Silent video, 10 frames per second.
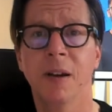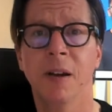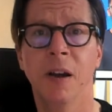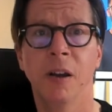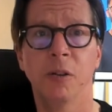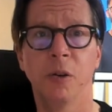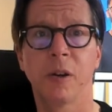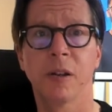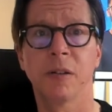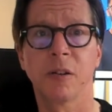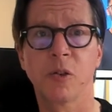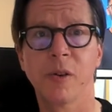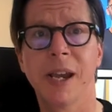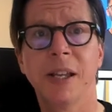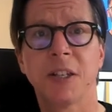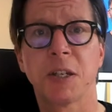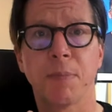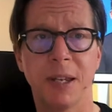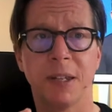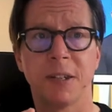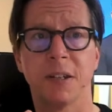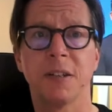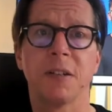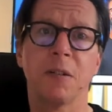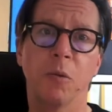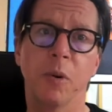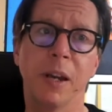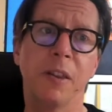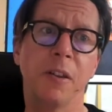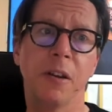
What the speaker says: You can create spaces with